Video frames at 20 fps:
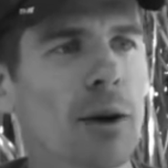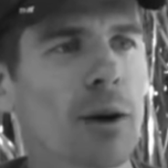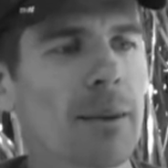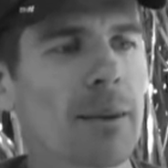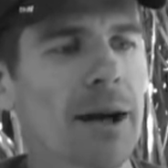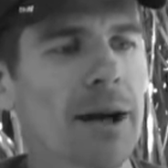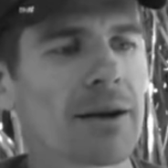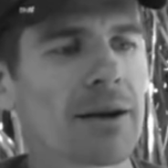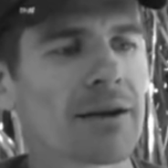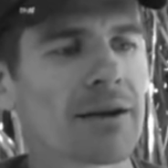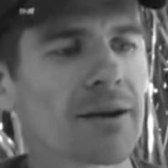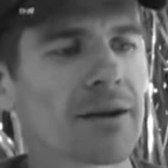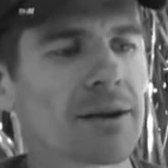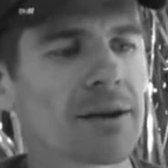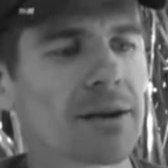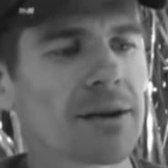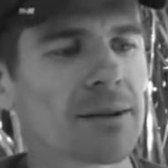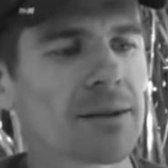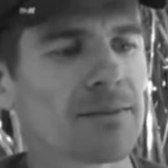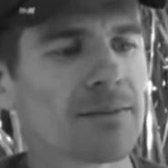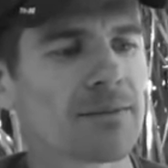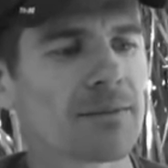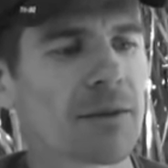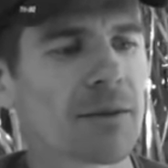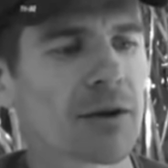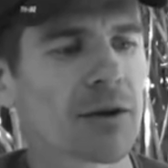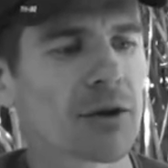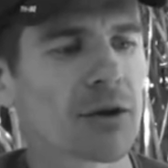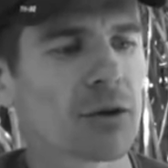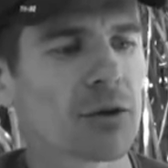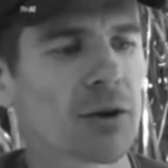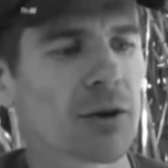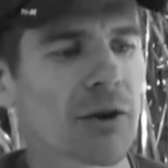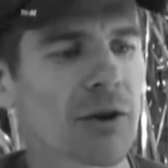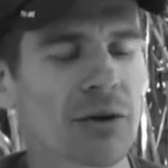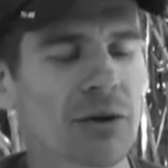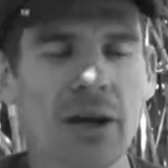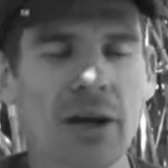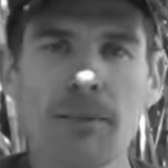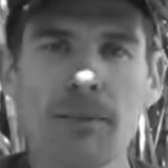one, man. It's a good one.
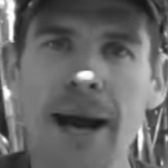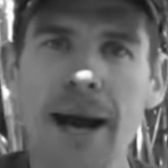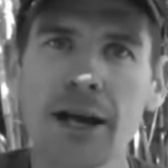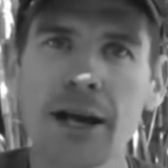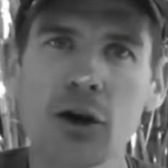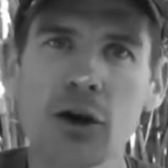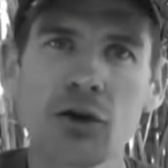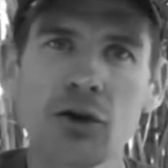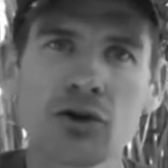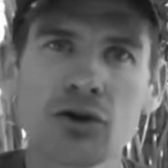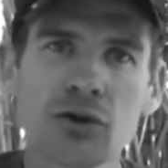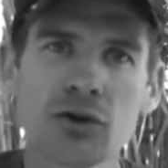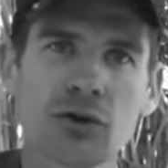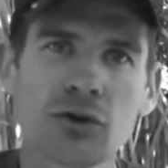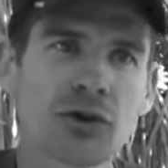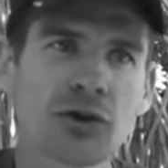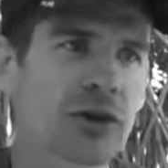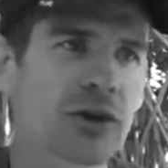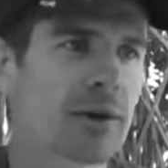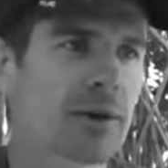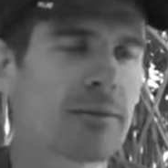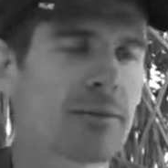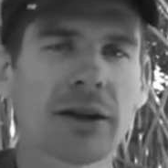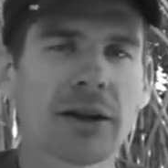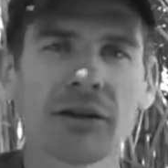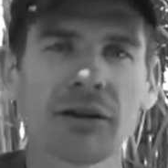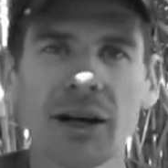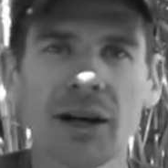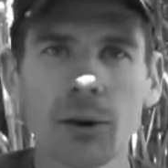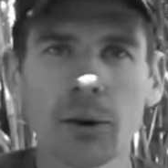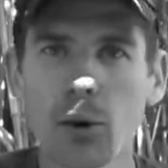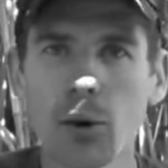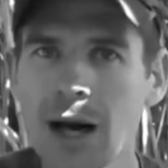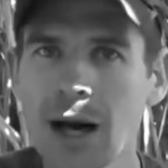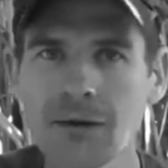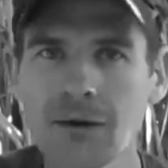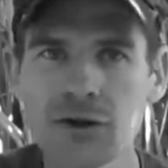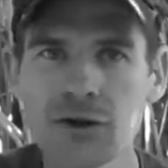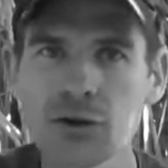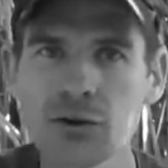Sometimes you get mango juice. You can mix it up,
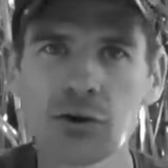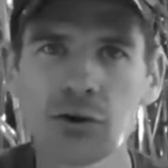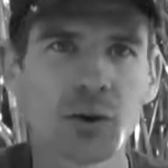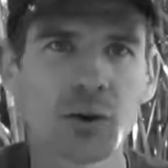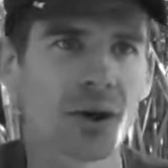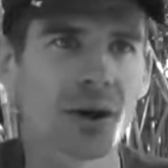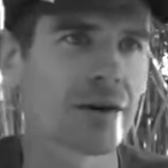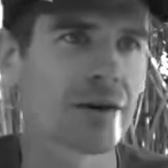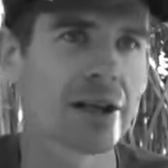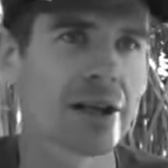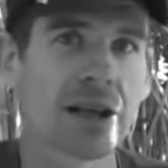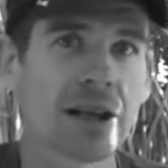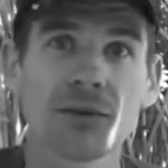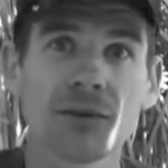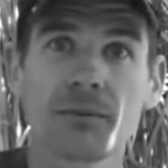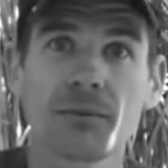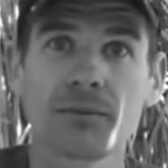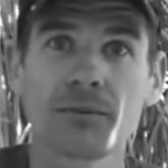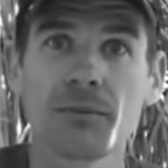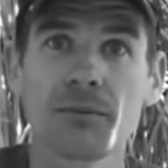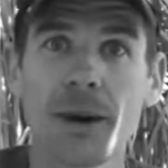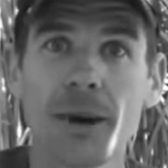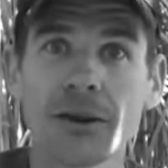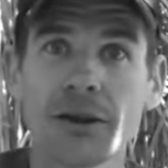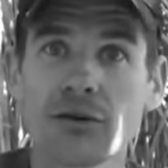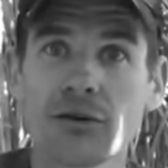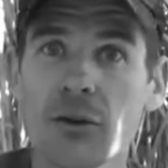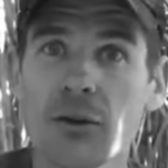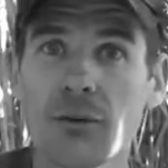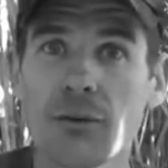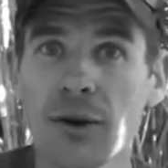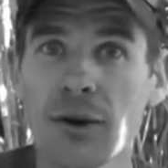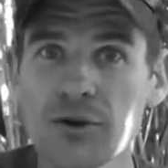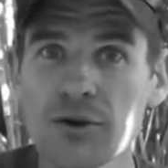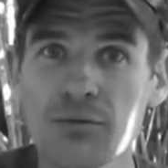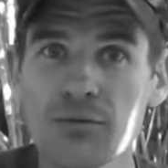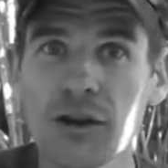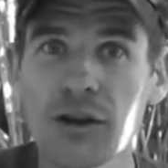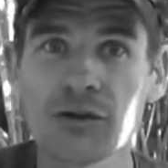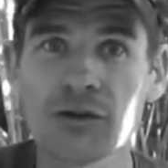guava juice, whatever. You can get make your own
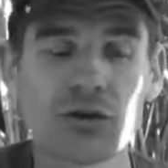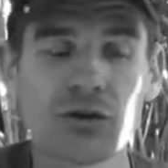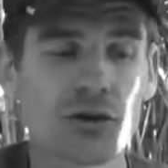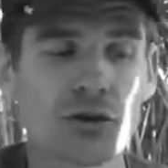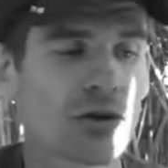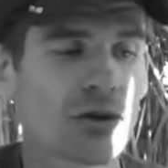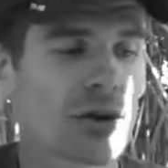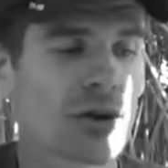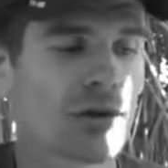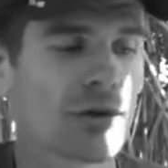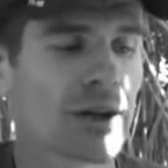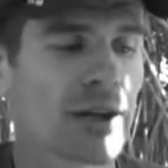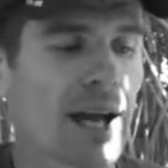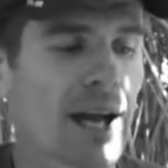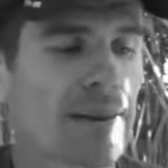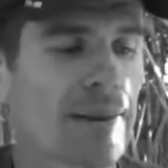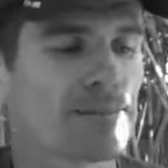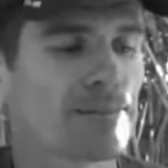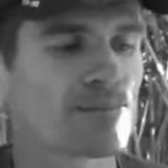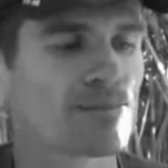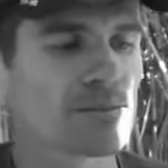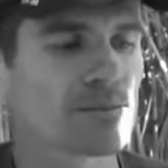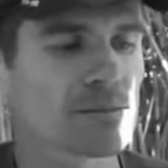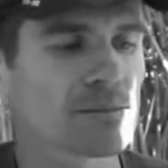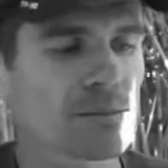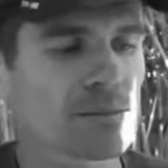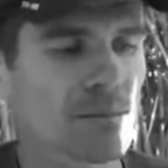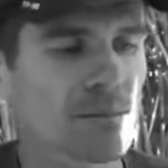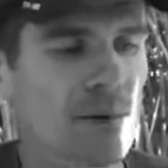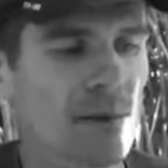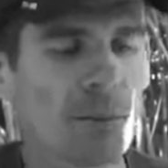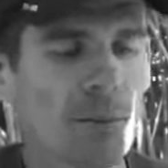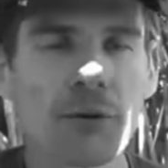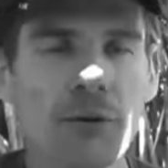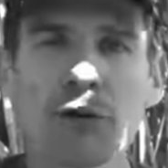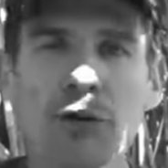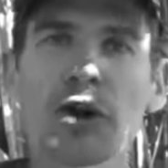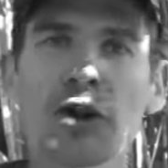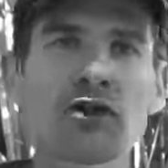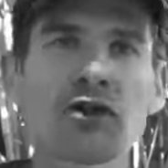fresh pressed juices if you can. I
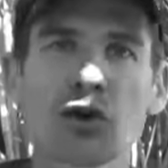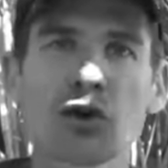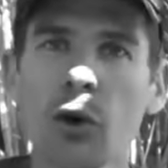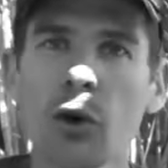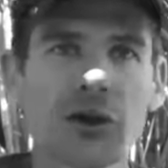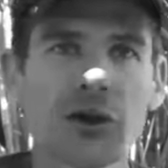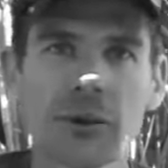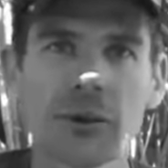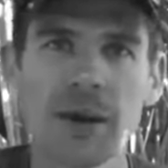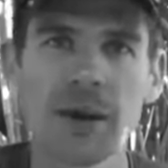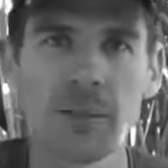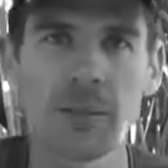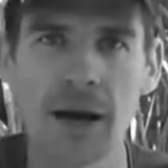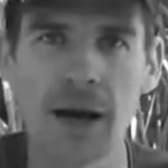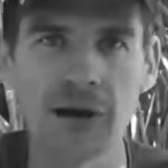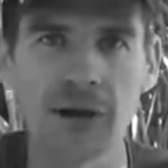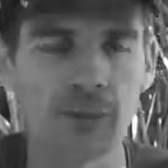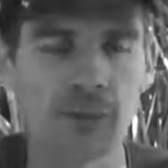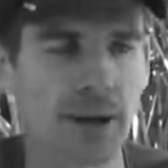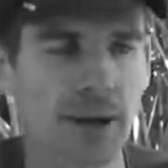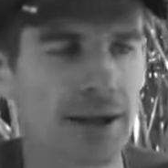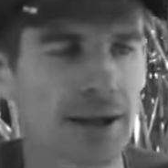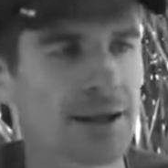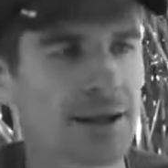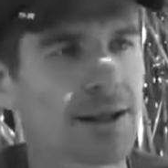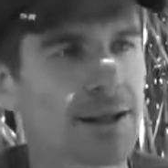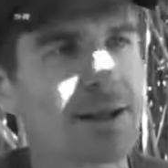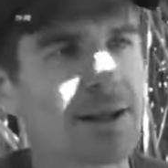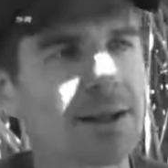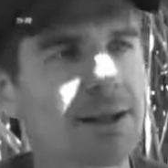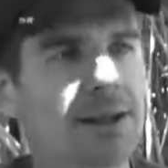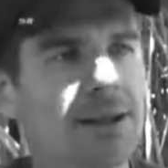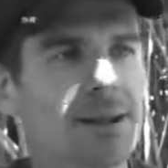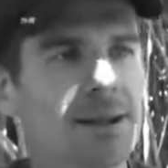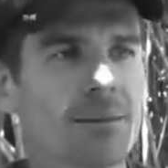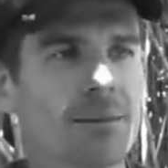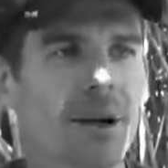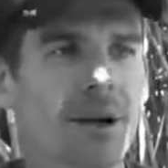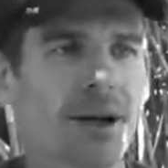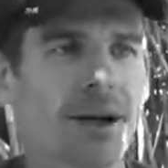mean, fresh is always going to be your best bet.
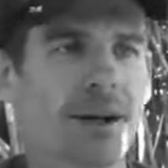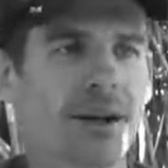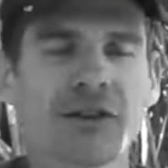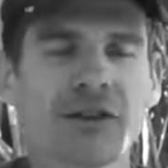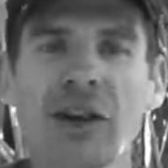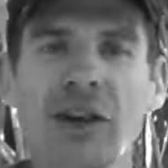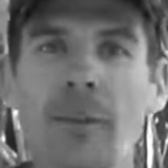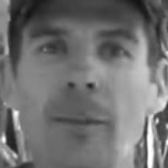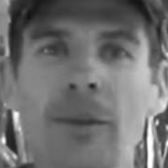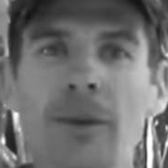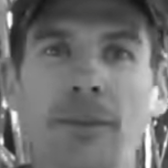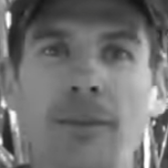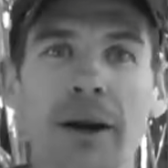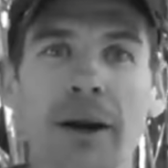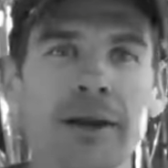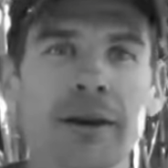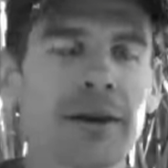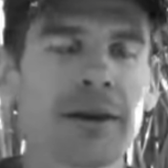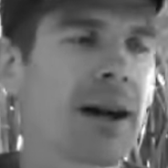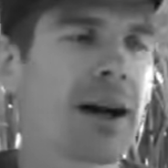But some is better than